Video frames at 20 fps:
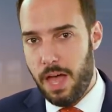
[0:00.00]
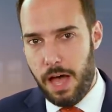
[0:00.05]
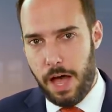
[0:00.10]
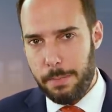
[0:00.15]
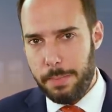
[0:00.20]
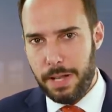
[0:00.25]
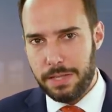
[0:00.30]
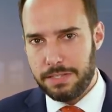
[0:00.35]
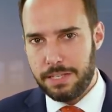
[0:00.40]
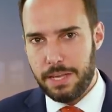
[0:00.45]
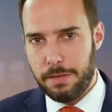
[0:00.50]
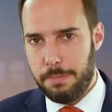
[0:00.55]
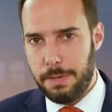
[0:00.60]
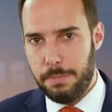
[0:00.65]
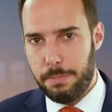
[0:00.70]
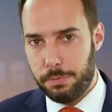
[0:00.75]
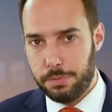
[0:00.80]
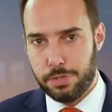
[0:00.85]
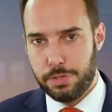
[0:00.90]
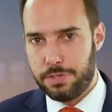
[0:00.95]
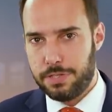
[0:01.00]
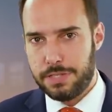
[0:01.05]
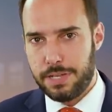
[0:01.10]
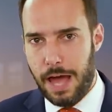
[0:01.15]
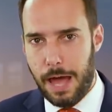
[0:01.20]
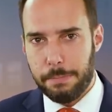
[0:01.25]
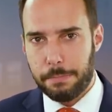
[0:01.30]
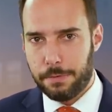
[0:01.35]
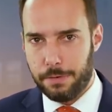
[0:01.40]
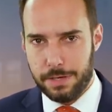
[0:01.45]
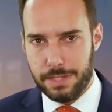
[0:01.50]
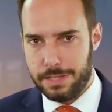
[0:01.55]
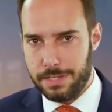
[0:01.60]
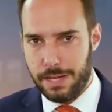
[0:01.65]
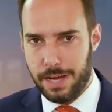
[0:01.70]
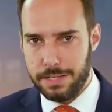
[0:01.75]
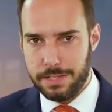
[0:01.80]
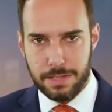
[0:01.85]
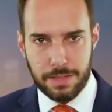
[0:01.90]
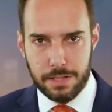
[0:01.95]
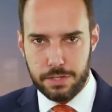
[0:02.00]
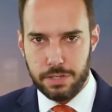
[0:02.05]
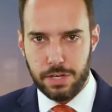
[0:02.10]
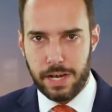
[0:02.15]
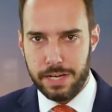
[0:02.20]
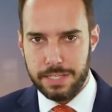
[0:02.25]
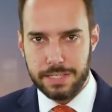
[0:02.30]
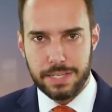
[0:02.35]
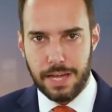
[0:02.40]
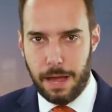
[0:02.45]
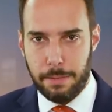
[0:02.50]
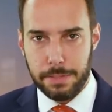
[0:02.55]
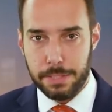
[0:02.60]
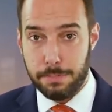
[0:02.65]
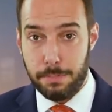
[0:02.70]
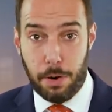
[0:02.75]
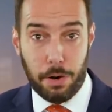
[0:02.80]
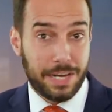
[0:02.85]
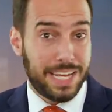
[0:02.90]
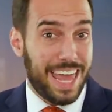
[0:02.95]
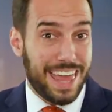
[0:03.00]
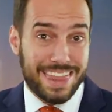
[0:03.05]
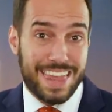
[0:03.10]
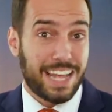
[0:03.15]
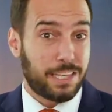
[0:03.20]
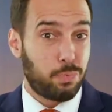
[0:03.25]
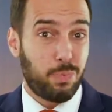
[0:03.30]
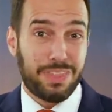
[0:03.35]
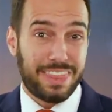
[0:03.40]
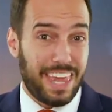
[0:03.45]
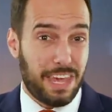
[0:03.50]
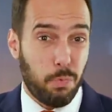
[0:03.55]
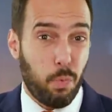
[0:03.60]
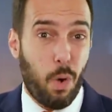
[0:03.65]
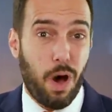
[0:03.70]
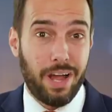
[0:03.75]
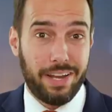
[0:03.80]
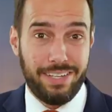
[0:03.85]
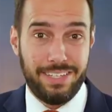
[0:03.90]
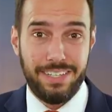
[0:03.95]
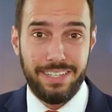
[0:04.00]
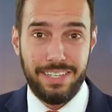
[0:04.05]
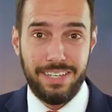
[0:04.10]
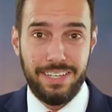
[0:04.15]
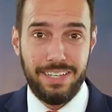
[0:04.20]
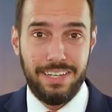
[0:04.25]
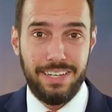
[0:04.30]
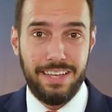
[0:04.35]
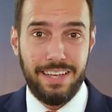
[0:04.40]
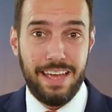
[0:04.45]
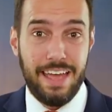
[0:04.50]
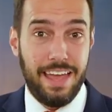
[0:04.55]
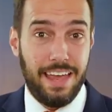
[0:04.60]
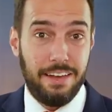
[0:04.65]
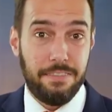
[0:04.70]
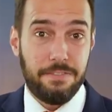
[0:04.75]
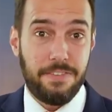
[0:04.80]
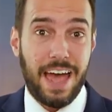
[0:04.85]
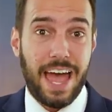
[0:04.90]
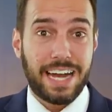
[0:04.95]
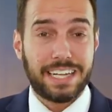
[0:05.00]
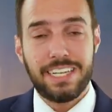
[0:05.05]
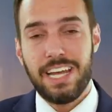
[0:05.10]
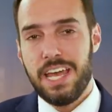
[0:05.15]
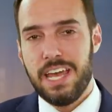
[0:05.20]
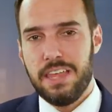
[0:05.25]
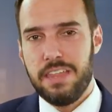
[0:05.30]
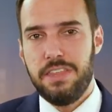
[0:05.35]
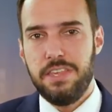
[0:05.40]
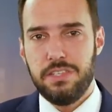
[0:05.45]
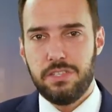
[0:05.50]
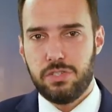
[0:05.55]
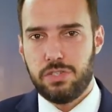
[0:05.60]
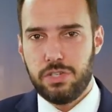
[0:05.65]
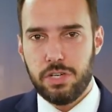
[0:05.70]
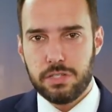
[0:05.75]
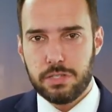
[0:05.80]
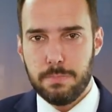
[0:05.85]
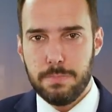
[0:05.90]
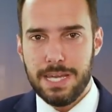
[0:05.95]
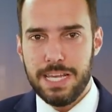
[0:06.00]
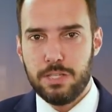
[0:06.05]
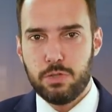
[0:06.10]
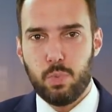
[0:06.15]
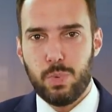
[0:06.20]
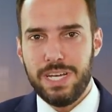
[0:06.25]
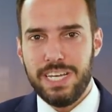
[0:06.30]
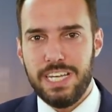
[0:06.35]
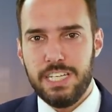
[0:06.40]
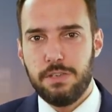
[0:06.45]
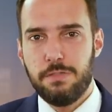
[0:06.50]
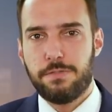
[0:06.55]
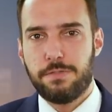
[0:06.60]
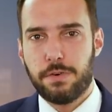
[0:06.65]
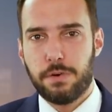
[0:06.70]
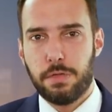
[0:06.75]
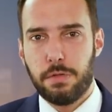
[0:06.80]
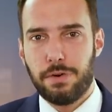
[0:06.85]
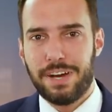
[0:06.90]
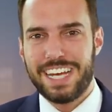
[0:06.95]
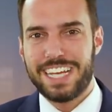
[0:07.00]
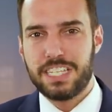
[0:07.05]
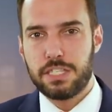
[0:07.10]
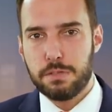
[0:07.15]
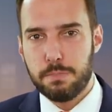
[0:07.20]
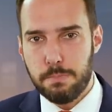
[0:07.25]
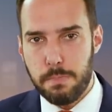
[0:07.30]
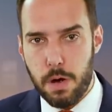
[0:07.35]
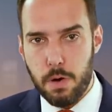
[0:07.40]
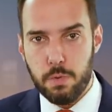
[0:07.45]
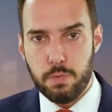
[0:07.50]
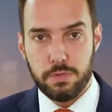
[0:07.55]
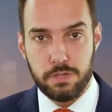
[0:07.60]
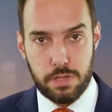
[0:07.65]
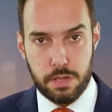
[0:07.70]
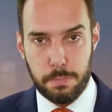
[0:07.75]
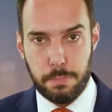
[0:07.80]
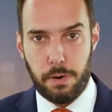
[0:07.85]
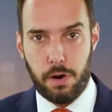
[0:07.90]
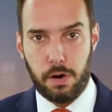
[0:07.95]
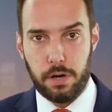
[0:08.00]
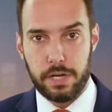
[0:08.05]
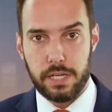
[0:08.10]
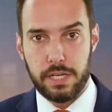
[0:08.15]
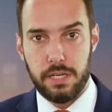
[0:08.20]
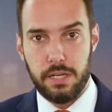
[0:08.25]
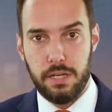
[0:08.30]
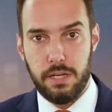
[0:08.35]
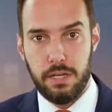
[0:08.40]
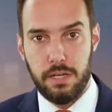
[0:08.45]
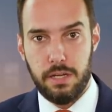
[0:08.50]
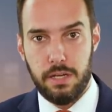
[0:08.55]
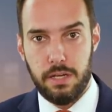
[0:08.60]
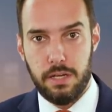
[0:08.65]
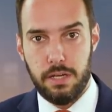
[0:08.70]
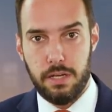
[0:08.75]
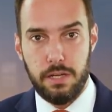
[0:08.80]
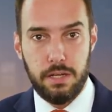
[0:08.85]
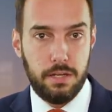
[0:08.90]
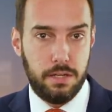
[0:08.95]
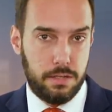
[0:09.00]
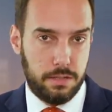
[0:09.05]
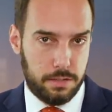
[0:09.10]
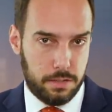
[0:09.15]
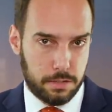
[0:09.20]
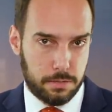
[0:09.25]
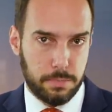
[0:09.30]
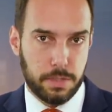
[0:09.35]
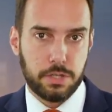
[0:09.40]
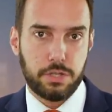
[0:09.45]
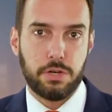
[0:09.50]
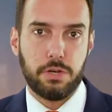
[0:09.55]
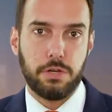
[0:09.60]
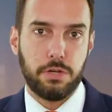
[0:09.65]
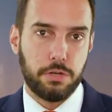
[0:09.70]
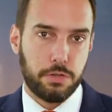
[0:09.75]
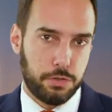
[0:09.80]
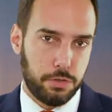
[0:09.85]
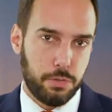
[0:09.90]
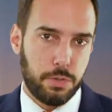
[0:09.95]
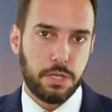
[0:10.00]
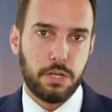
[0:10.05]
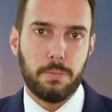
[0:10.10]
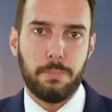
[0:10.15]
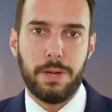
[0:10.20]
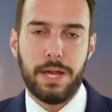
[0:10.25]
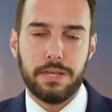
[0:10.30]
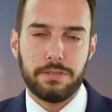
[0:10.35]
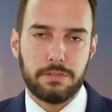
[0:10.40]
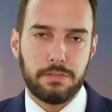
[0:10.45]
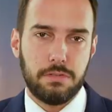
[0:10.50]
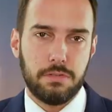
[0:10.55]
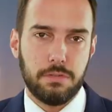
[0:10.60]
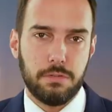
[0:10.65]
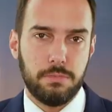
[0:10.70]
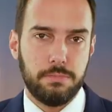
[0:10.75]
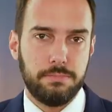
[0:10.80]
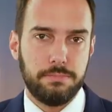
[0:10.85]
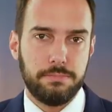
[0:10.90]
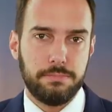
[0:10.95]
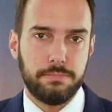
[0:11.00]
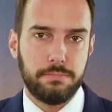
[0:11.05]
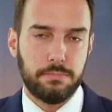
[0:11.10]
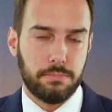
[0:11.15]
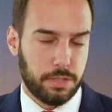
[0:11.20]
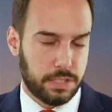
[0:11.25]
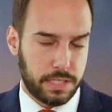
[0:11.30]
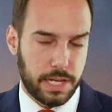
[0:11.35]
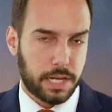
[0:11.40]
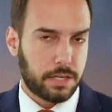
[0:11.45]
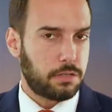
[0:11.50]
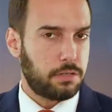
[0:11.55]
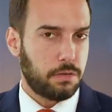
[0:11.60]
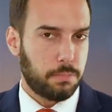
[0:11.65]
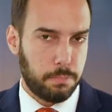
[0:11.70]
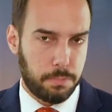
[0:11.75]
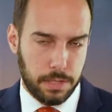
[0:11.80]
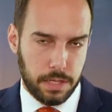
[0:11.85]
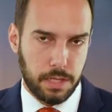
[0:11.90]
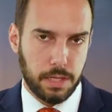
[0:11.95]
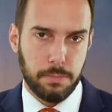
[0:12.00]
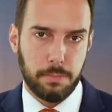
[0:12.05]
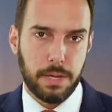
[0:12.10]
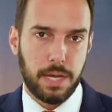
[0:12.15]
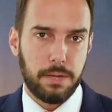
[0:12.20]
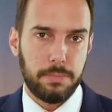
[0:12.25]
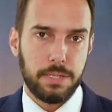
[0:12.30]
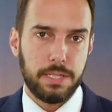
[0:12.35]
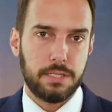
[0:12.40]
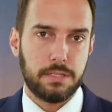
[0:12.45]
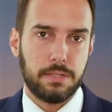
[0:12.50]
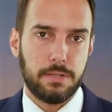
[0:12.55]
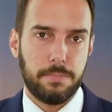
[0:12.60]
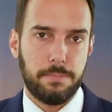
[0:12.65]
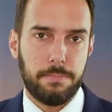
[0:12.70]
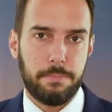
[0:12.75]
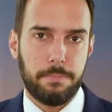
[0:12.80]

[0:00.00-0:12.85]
I'm not saying people should stop criticizing the Chinese Communist Party. That's what they want. In fact, this just means we need to further expose the party. Just make sure you're doing your best to protect your beanie babies.